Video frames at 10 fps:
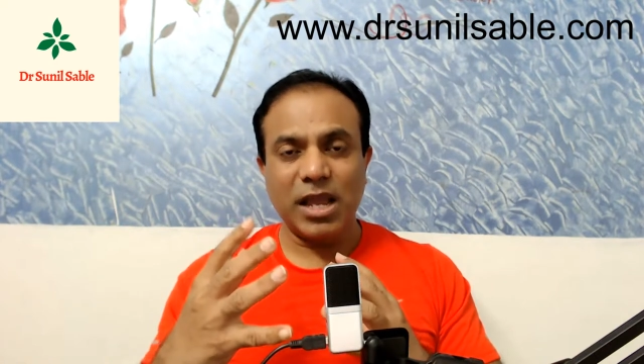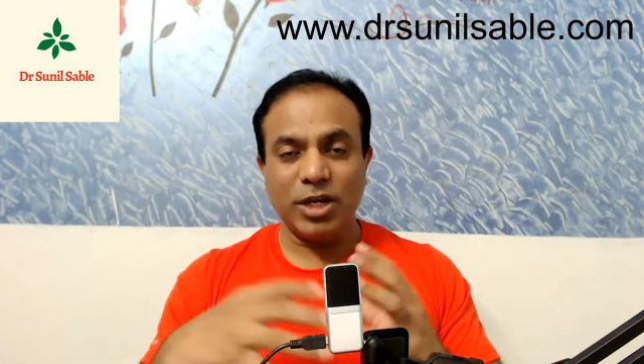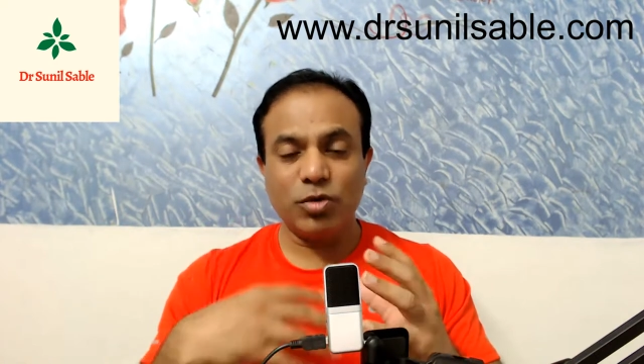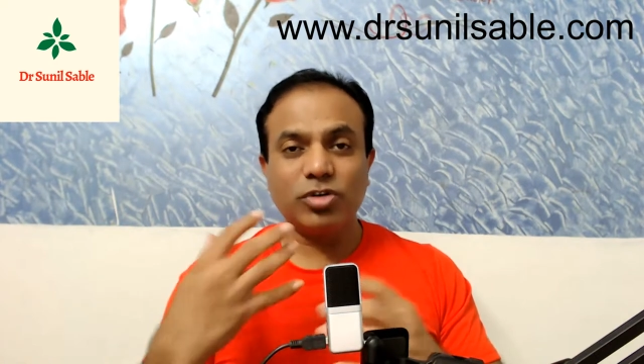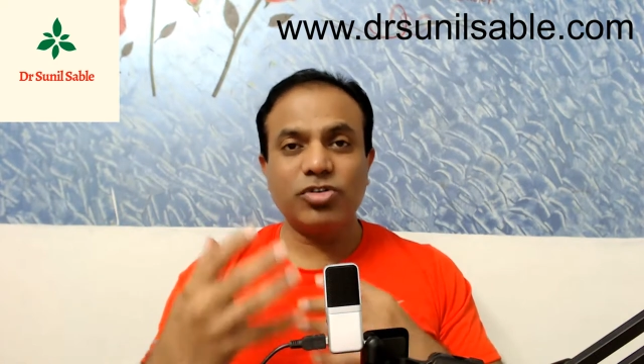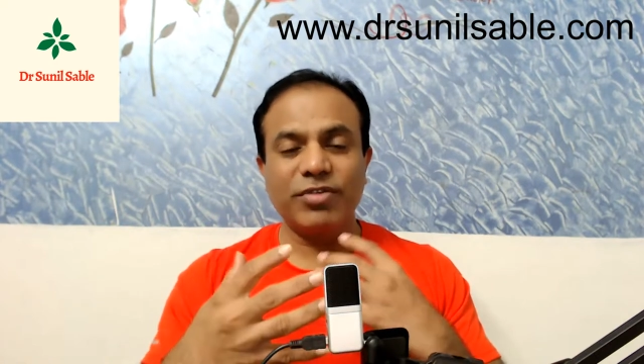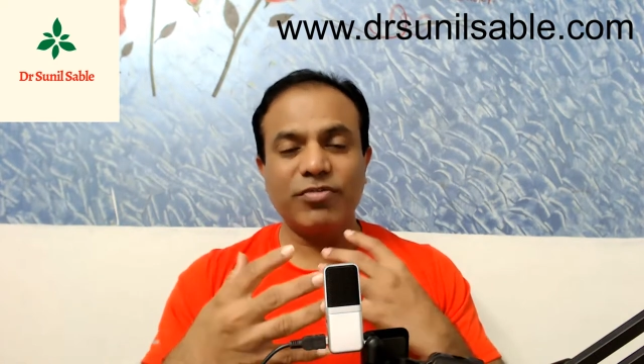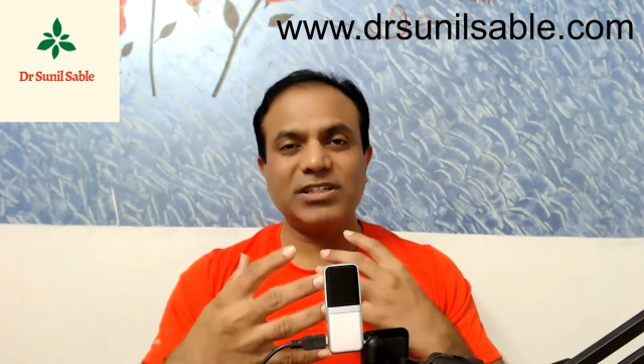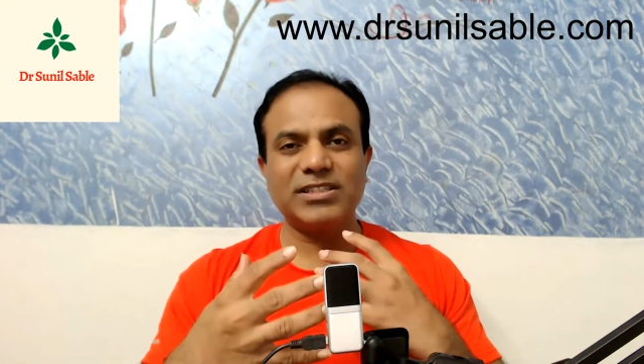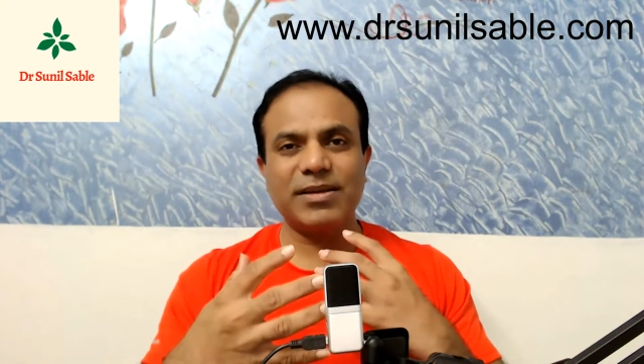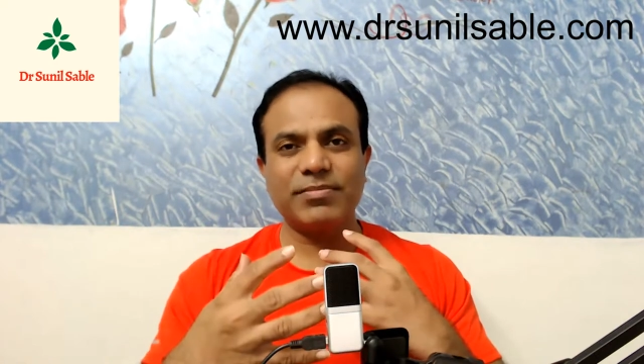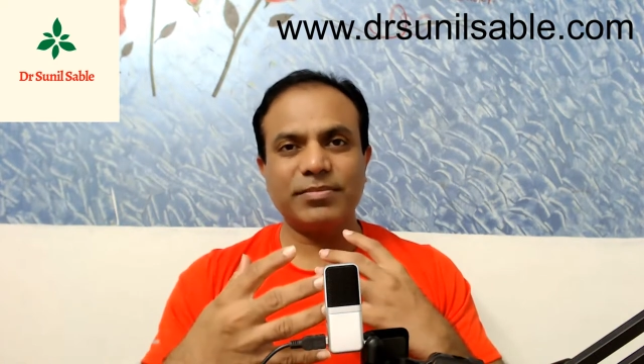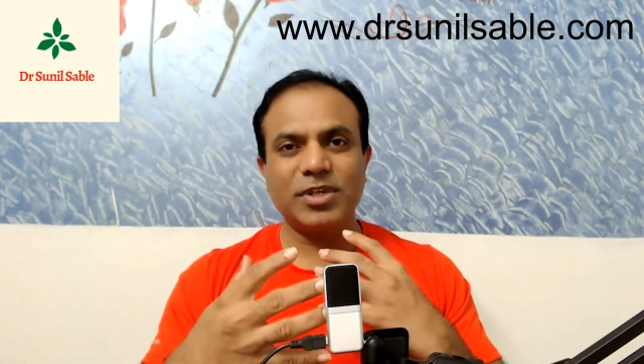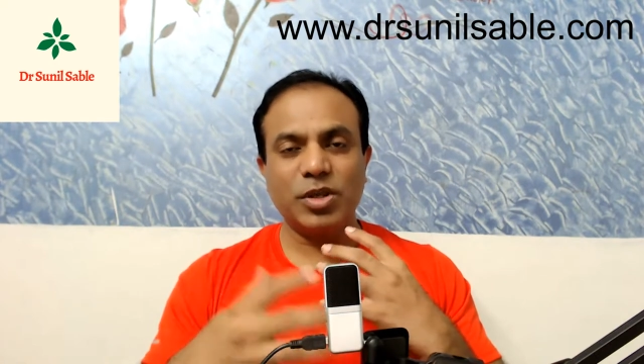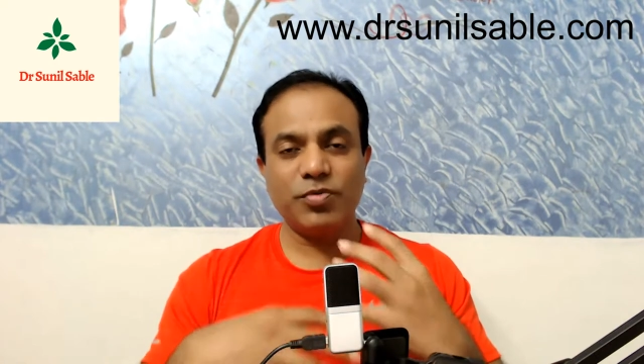and you want to reverse them,
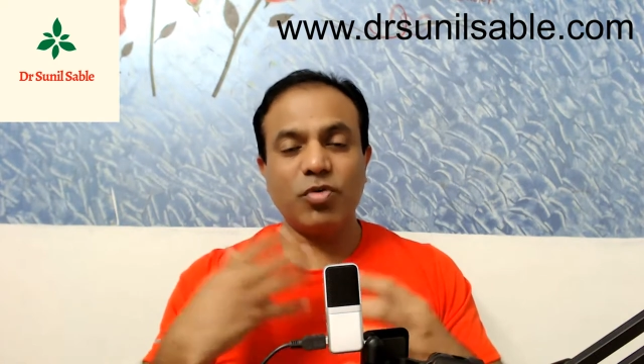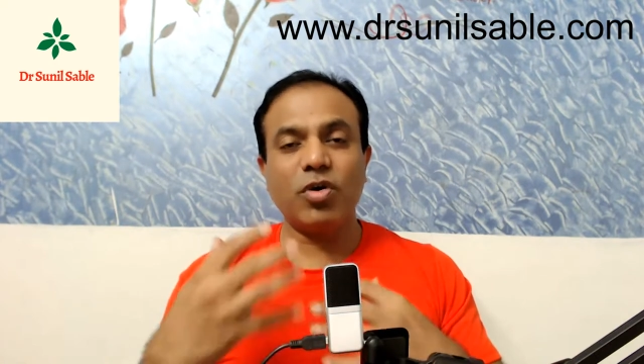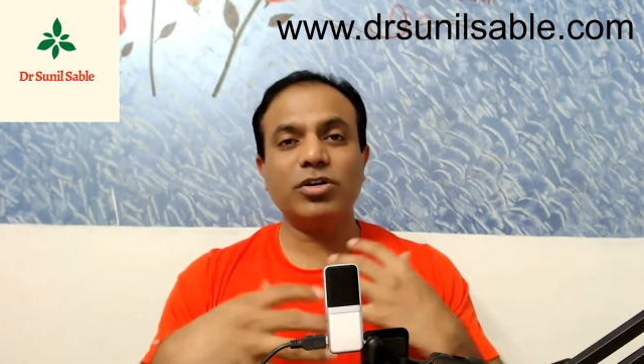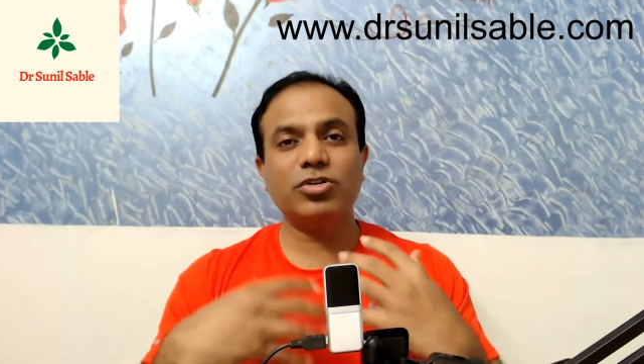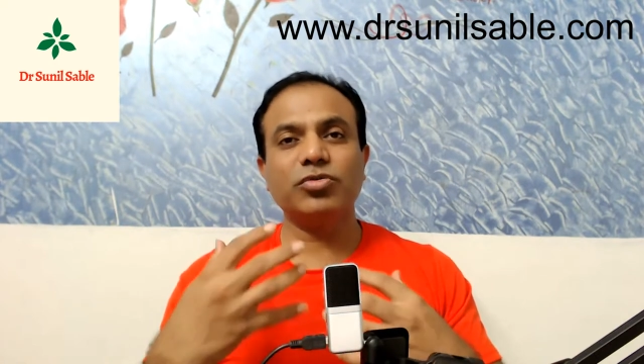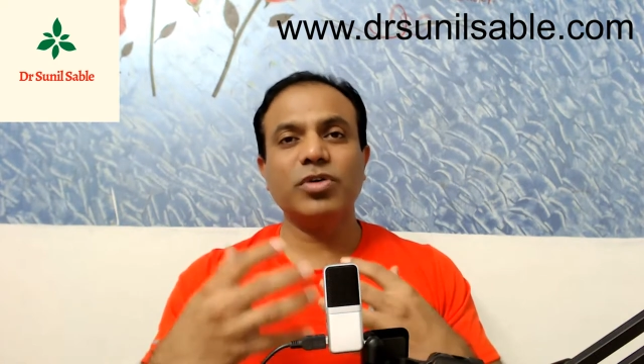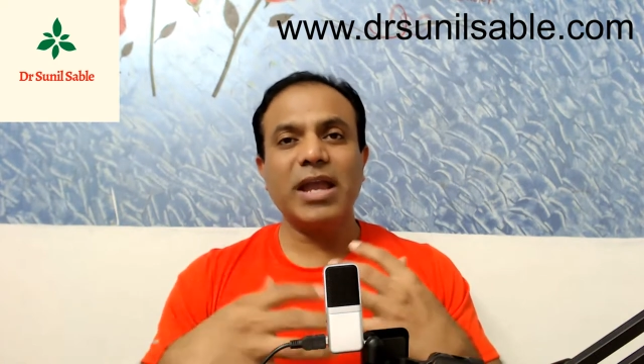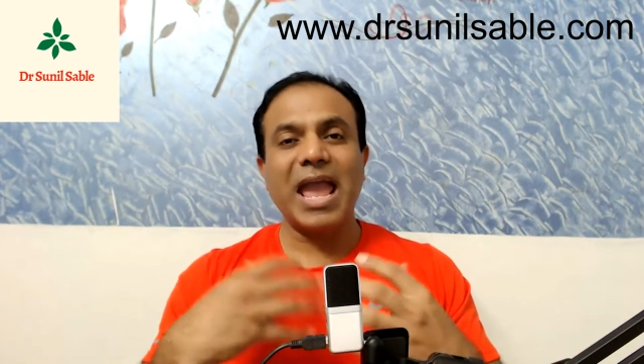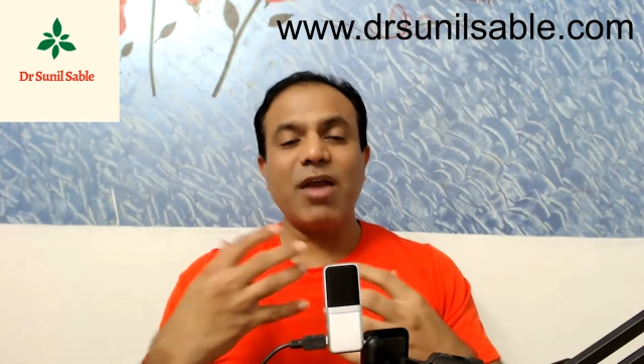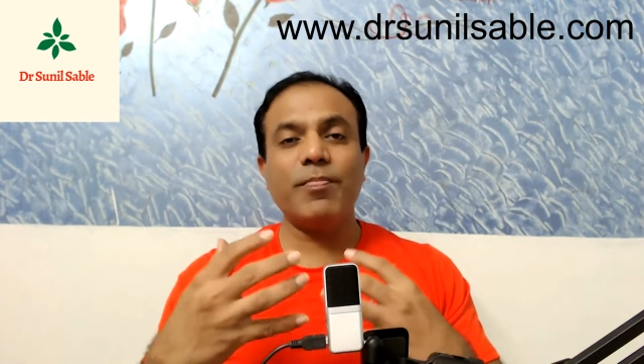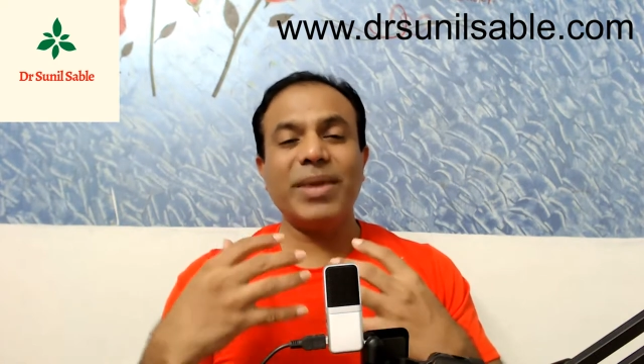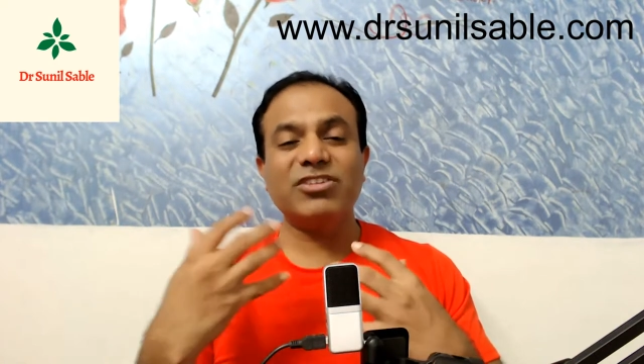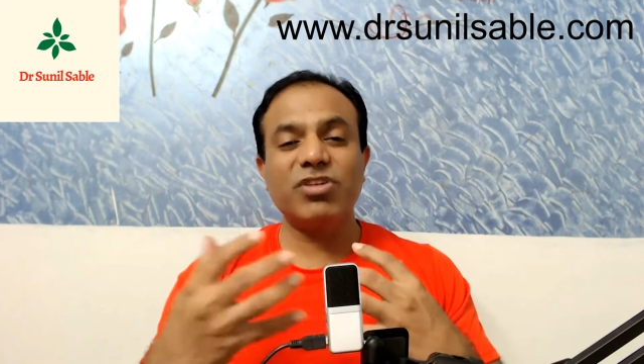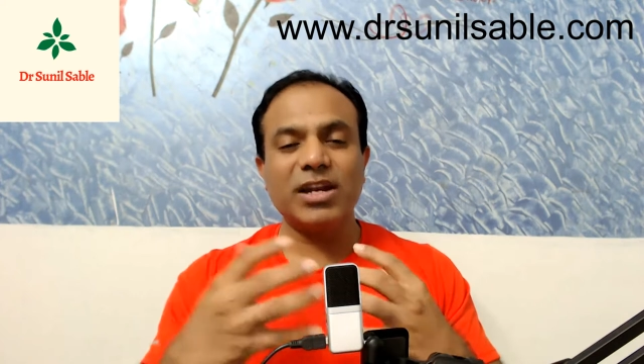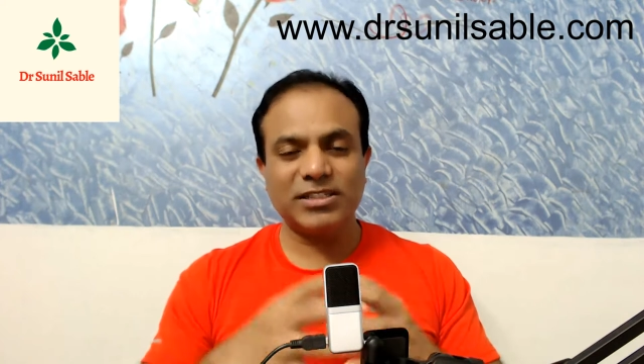if you want to have
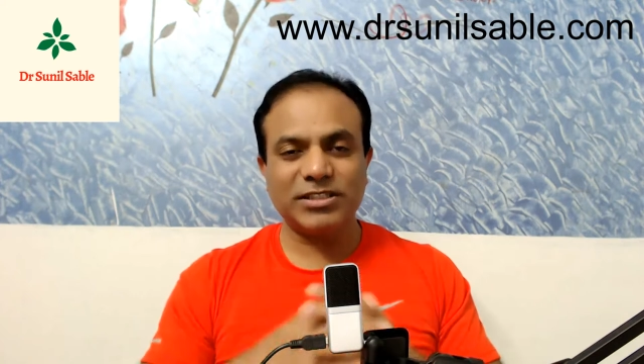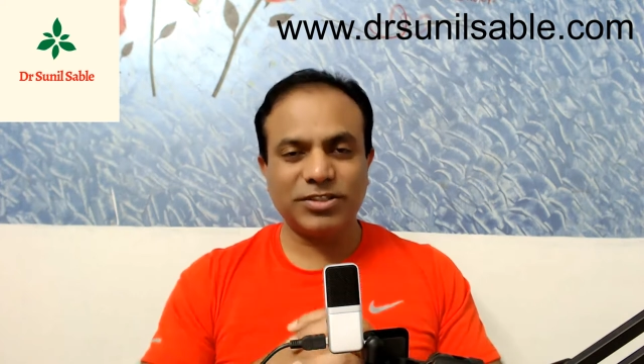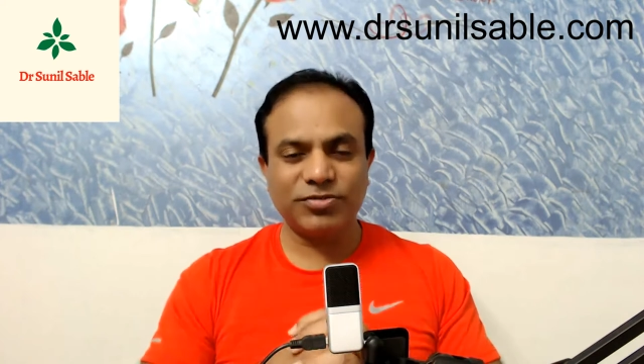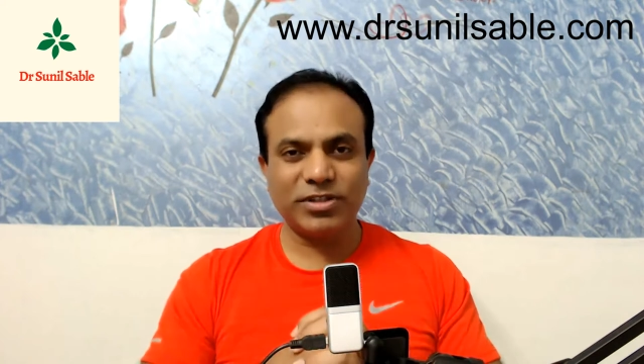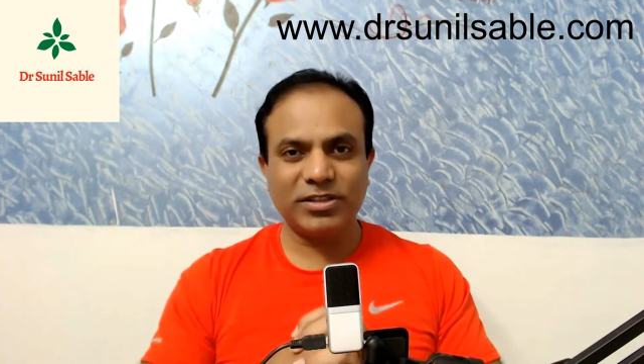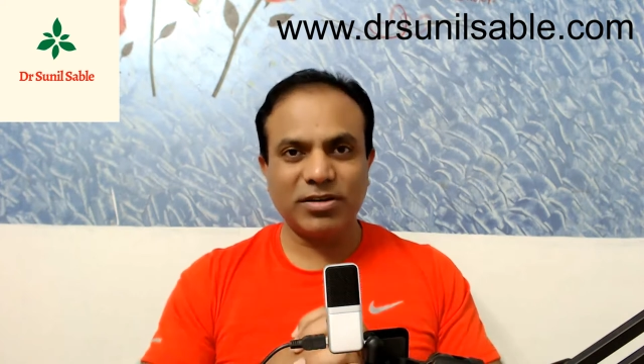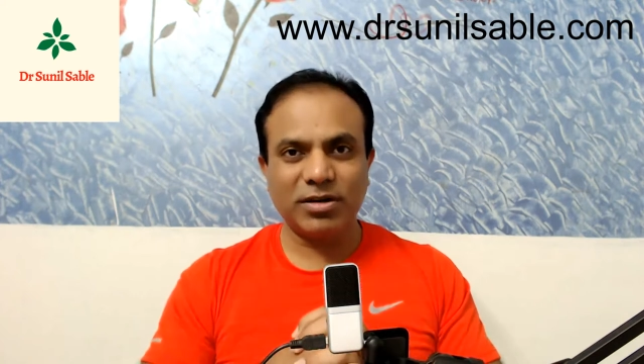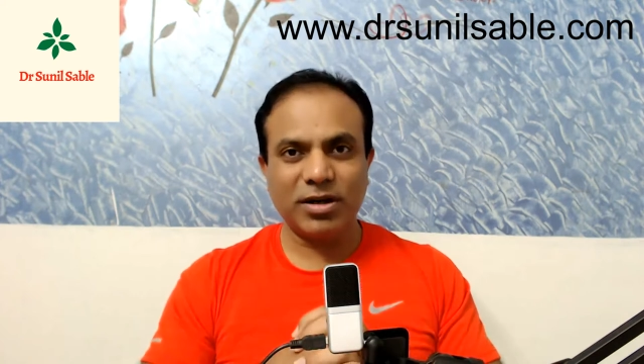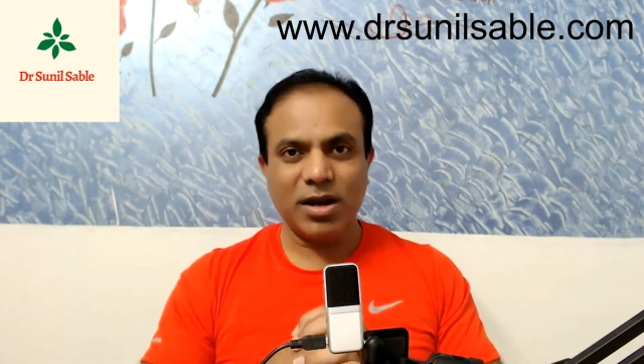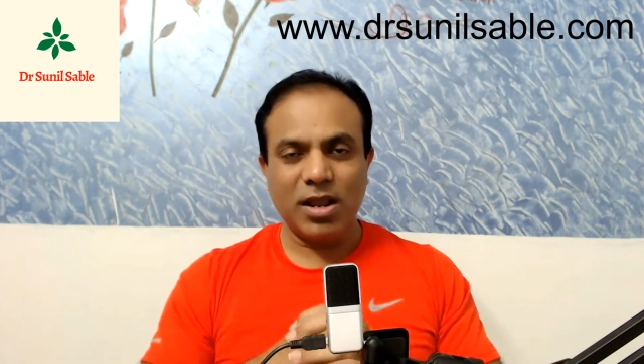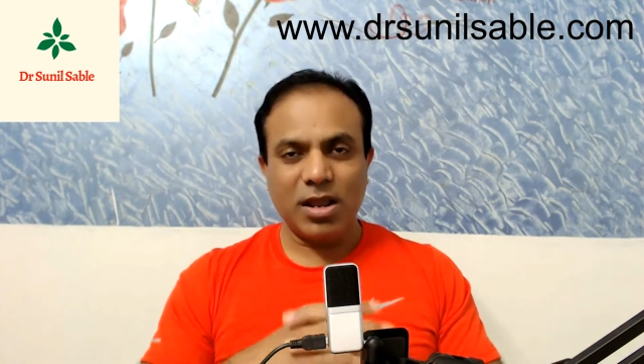better relationship with your